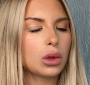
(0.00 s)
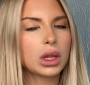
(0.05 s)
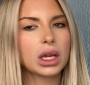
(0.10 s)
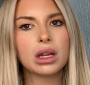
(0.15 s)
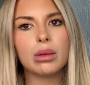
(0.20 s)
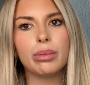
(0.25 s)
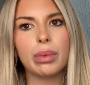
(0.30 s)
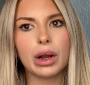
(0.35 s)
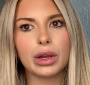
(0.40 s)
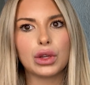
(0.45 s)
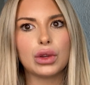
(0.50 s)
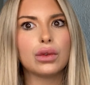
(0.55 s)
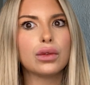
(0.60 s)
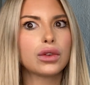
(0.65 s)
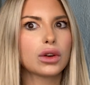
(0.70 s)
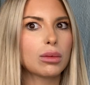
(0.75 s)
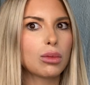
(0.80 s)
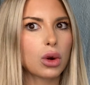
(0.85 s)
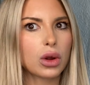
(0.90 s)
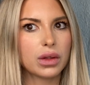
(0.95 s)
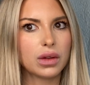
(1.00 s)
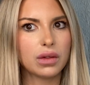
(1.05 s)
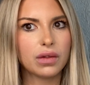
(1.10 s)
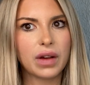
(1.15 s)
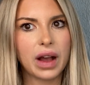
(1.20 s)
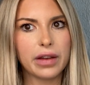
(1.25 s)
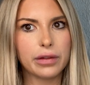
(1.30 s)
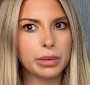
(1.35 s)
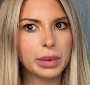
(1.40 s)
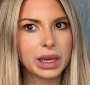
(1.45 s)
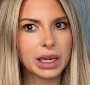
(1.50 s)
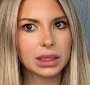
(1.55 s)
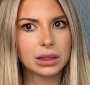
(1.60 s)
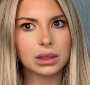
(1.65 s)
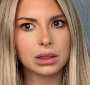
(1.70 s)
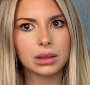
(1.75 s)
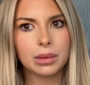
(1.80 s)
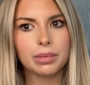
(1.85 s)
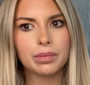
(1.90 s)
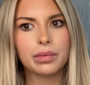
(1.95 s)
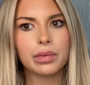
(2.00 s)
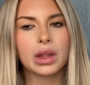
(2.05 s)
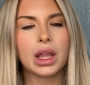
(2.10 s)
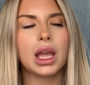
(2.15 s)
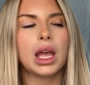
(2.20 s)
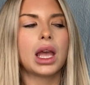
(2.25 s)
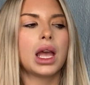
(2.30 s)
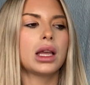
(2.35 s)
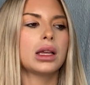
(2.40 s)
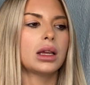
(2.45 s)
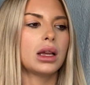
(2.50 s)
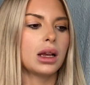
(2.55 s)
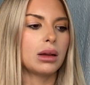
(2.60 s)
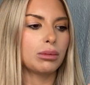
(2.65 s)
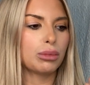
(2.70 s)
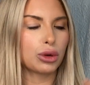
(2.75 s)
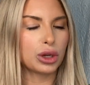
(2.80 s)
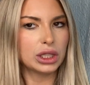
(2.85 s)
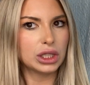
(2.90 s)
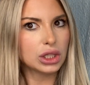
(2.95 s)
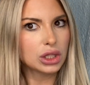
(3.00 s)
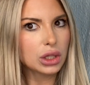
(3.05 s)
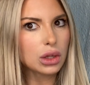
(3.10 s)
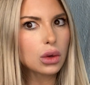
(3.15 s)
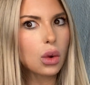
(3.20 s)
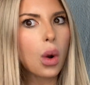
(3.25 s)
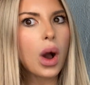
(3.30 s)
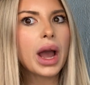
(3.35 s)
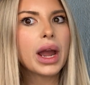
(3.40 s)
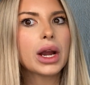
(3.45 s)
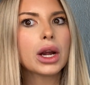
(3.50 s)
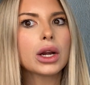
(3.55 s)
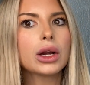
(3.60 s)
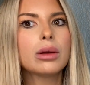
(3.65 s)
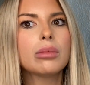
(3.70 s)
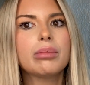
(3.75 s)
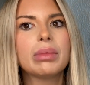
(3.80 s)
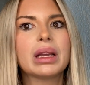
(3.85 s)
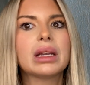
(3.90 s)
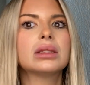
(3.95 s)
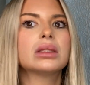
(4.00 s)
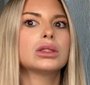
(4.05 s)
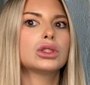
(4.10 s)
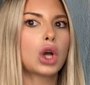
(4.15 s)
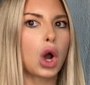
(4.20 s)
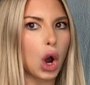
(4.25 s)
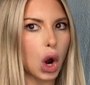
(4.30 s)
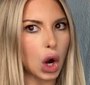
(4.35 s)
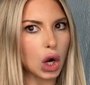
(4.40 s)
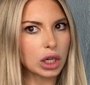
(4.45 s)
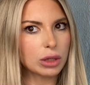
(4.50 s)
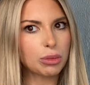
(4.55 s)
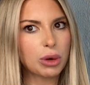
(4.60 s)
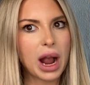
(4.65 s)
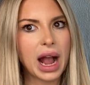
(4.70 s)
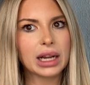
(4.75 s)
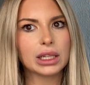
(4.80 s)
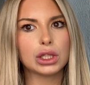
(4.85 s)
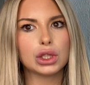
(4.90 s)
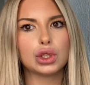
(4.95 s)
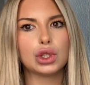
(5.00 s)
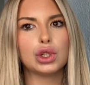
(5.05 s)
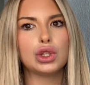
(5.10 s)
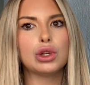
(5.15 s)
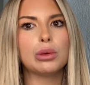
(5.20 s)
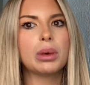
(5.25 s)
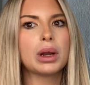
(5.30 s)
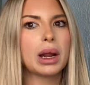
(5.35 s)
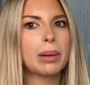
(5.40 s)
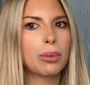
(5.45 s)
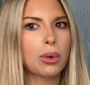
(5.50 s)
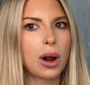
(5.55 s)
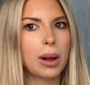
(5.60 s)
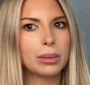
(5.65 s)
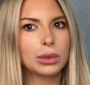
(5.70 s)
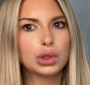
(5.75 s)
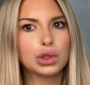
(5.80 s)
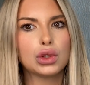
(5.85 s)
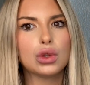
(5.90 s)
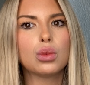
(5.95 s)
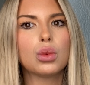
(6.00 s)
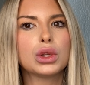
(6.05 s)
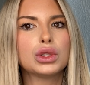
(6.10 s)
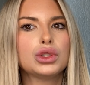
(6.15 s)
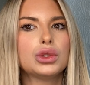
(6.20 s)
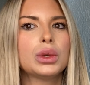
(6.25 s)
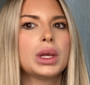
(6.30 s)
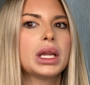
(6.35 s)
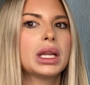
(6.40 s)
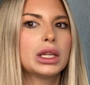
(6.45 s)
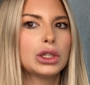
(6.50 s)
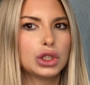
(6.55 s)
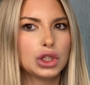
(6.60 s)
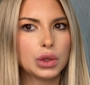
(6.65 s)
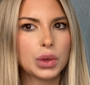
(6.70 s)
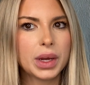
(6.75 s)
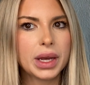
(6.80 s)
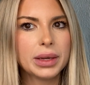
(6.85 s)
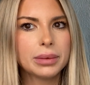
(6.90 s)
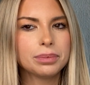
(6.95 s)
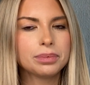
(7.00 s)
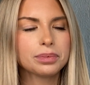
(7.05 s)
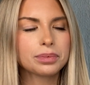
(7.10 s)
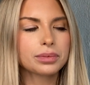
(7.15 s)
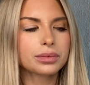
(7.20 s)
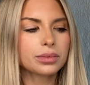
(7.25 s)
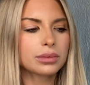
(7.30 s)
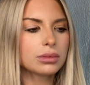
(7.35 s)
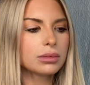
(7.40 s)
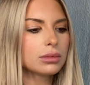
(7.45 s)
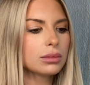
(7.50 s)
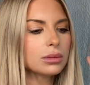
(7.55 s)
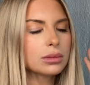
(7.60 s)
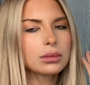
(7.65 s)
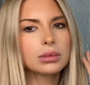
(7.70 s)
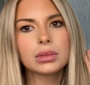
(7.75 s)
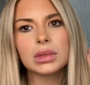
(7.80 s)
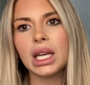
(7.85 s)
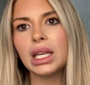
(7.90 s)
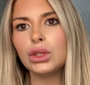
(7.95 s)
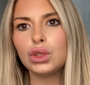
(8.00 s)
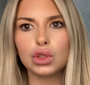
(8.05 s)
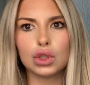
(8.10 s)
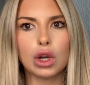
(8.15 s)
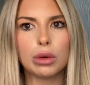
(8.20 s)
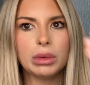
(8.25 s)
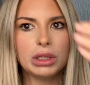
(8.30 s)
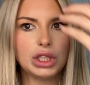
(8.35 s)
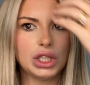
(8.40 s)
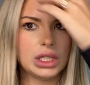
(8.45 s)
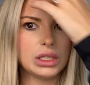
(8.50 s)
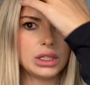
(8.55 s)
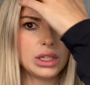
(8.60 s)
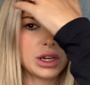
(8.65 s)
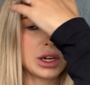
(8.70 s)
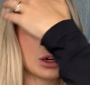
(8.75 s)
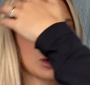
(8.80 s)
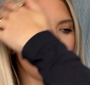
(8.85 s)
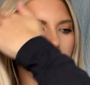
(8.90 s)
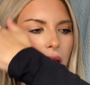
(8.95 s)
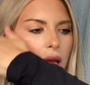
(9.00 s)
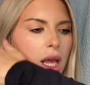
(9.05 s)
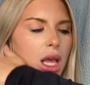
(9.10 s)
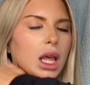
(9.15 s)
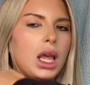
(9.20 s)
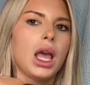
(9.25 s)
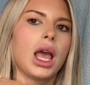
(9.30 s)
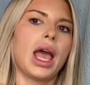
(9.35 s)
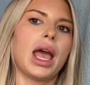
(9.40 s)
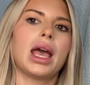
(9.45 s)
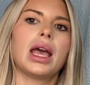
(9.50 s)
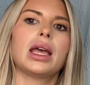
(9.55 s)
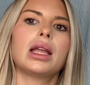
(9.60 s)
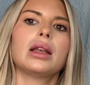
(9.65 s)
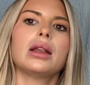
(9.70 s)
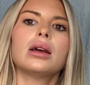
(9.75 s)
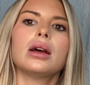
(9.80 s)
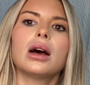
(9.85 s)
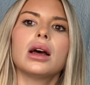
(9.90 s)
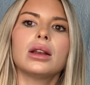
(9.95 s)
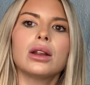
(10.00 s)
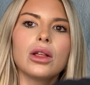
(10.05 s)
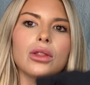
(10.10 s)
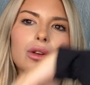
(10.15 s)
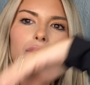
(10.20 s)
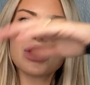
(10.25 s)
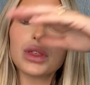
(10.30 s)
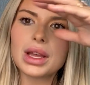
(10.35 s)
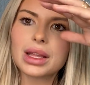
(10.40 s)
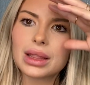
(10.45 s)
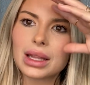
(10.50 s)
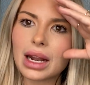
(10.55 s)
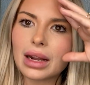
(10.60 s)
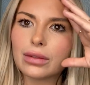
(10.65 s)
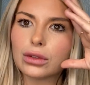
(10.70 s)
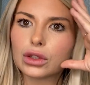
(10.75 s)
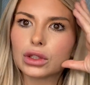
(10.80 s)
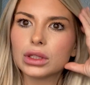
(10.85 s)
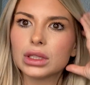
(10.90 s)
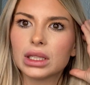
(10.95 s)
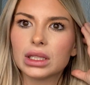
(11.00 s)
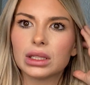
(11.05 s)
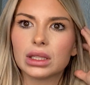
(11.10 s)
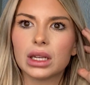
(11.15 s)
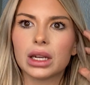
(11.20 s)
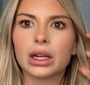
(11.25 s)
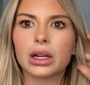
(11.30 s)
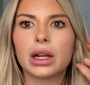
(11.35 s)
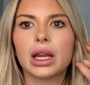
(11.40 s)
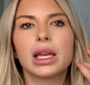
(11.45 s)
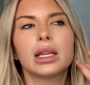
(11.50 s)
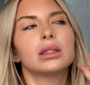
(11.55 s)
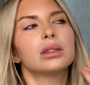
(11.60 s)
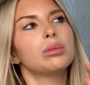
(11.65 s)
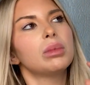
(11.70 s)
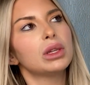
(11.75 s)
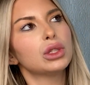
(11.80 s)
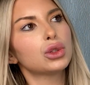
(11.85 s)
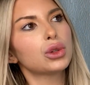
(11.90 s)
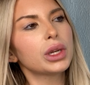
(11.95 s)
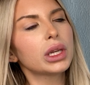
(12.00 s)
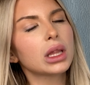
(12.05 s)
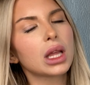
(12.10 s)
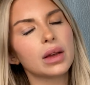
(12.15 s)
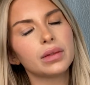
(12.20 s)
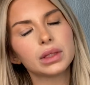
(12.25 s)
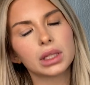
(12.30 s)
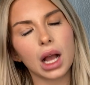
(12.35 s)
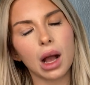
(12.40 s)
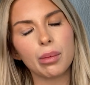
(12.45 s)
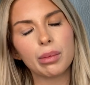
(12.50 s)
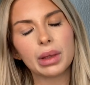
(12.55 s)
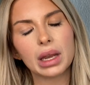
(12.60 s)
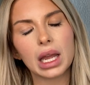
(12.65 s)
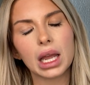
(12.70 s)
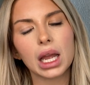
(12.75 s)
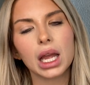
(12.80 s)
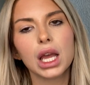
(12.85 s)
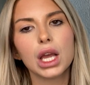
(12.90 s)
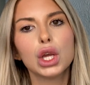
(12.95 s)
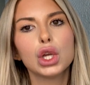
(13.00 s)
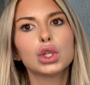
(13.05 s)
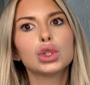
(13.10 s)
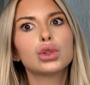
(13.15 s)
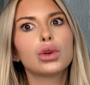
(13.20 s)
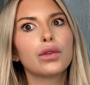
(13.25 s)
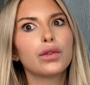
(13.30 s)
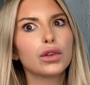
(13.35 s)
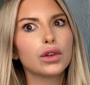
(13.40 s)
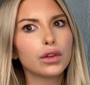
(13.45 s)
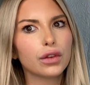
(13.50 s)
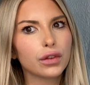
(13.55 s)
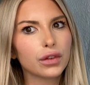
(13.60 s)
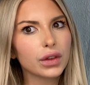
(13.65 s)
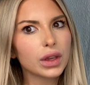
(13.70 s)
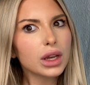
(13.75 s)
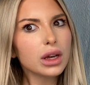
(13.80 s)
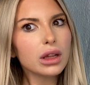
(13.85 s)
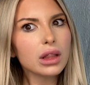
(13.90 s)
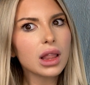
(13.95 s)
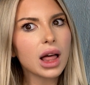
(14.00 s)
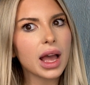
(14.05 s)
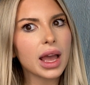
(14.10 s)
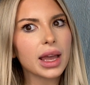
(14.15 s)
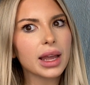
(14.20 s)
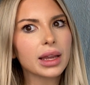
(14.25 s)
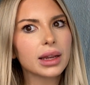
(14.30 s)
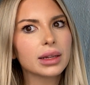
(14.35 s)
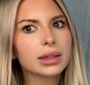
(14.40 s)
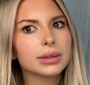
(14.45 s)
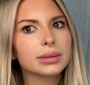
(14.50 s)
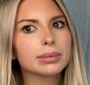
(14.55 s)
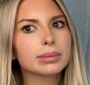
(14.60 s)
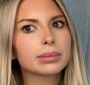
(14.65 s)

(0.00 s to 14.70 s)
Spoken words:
let it bug you for more than 5 minutes. Preach into the choir because it's a hard practice to do, but I promise you, once you get into it, it's so much easier. And another thing that I've learned this year is misery loves company. So if you feel like